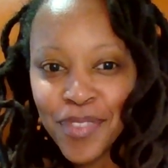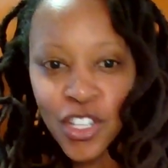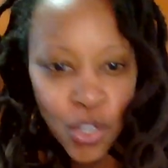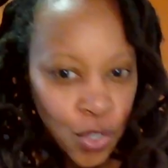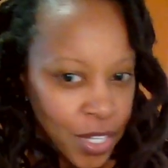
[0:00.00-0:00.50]

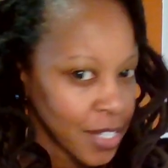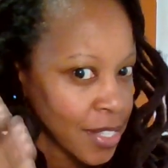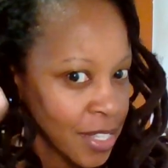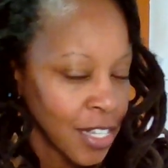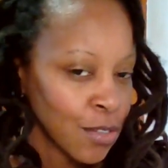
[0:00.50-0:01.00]
so you can
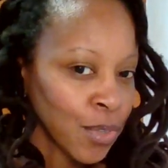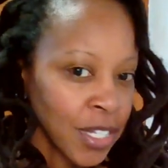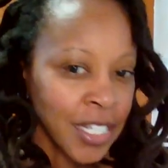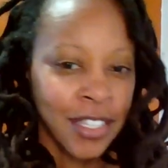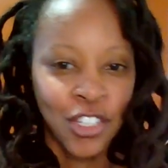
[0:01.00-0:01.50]
see
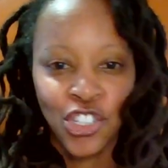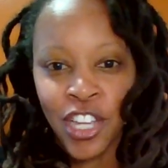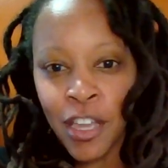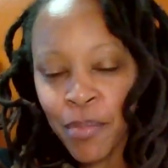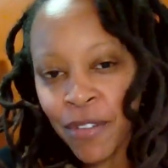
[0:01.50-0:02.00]
really the
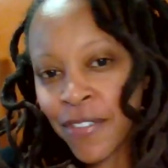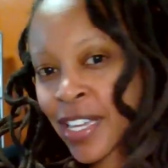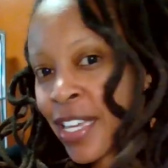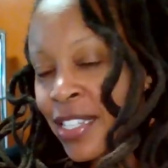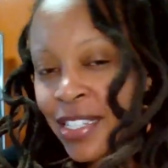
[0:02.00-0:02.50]
shape of
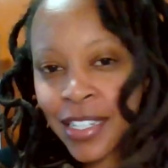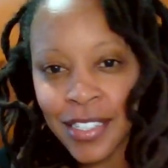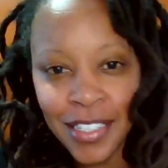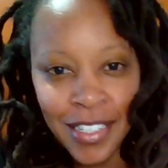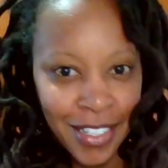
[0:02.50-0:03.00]
it and
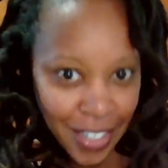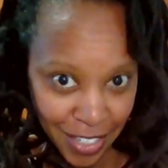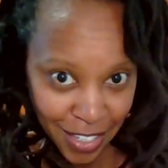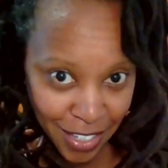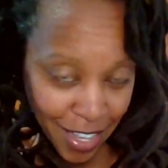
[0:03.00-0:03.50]

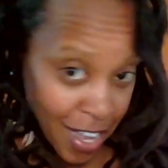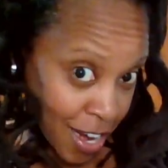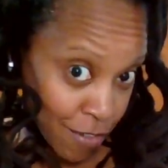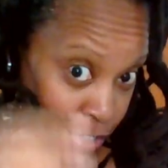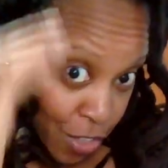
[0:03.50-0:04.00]

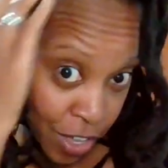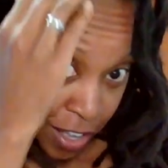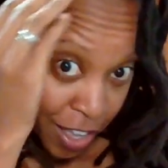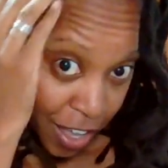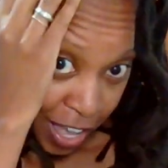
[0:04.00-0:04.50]

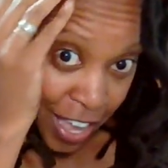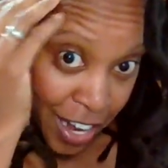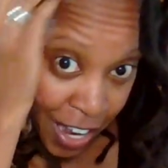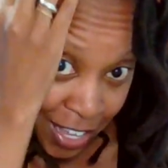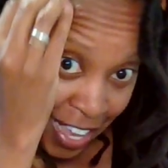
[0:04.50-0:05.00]
everything.
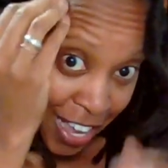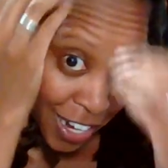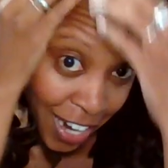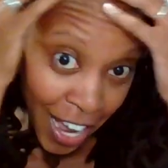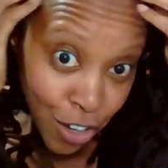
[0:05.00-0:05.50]
And
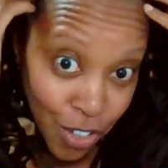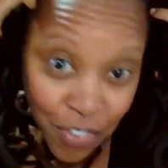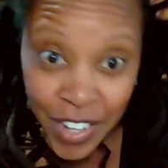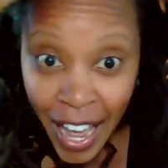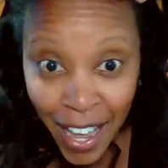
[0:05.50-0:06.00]
again, I
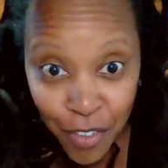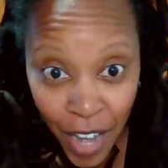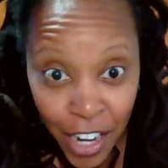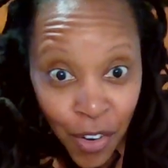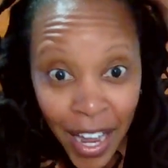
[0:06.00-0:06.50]
don't
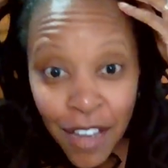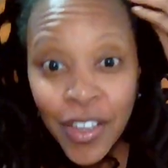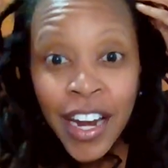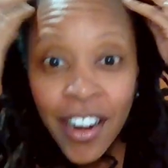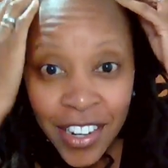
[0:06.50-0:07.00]
have
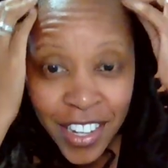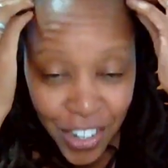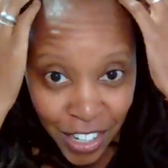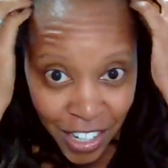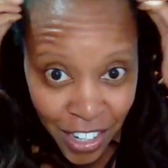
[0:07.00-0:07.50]
hair here
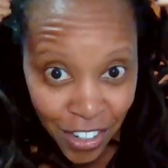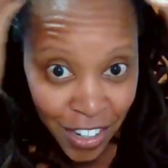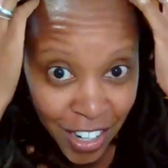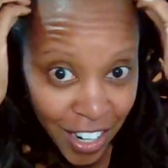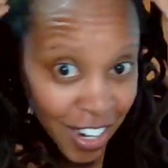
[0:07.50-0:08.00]
and here,
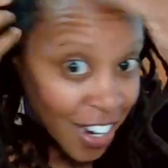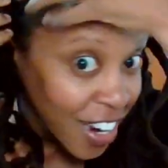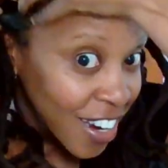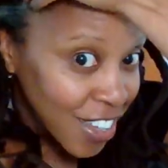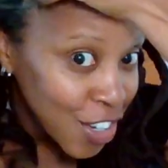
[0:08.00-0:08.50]

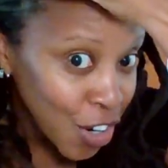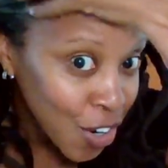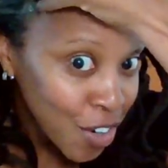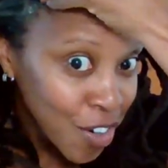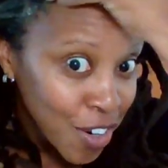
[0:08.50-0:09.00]
you
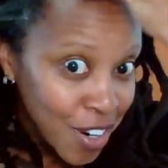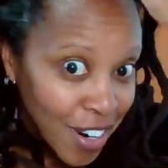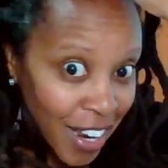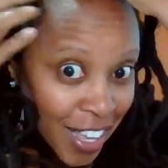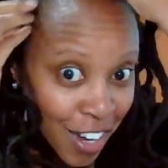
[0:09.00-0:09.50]
know?
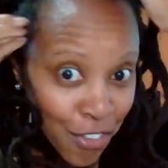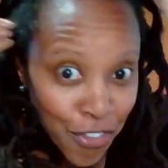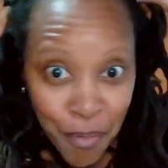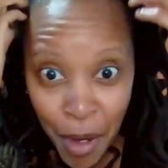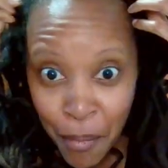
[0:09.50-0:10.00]
I get it
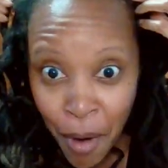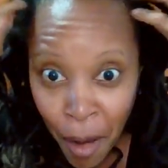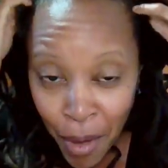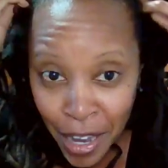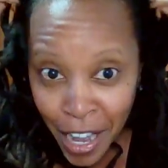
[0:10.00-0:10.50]
from my
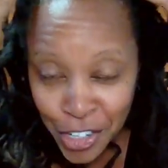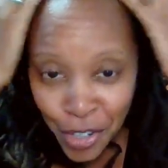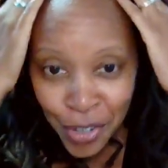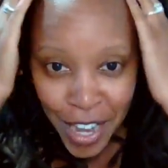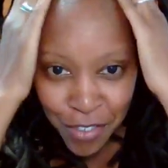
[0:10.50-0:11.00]
mom. I
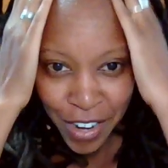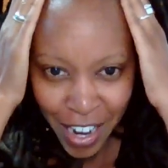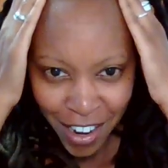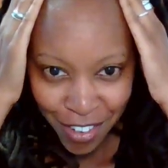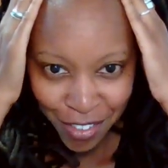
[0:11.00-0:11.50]
don't have
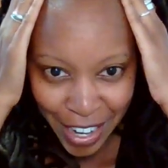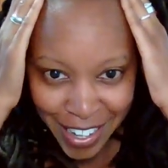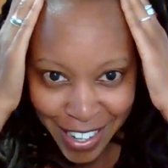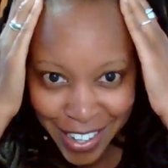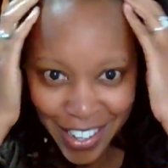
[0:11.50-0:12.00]
hair right
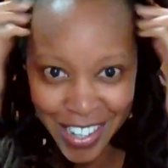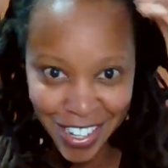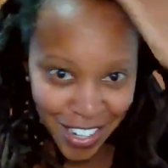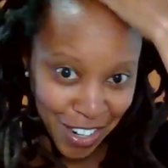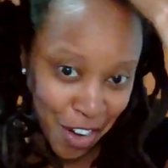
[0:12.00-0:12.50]
here and
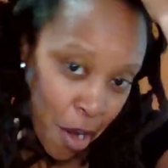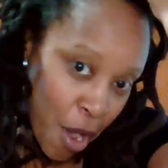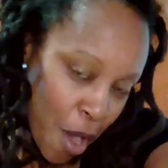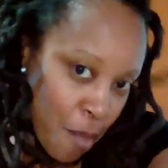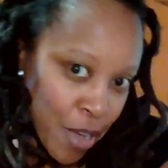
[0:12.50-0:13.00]
here,
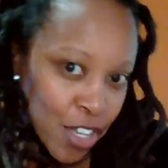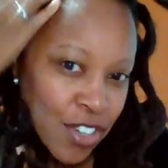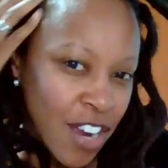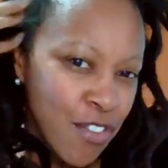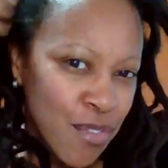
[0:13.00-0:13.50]
but you'd
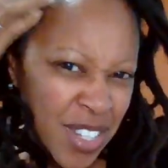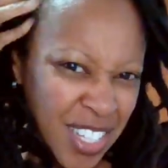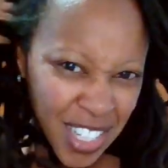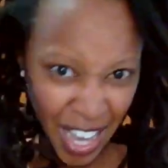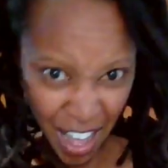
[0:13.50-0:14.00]
never
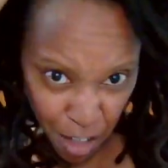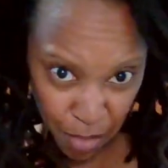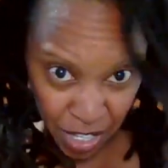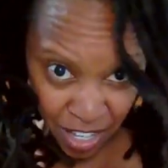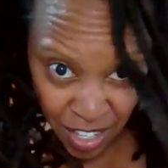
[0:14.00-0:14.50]
really tell
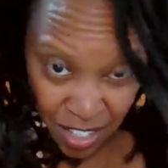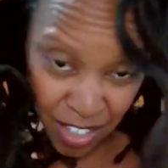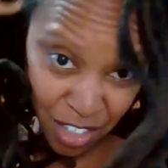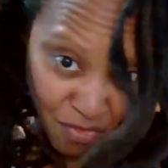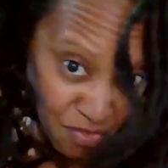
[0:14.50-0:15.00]

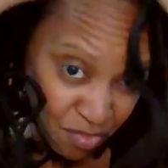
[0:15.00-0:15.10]
because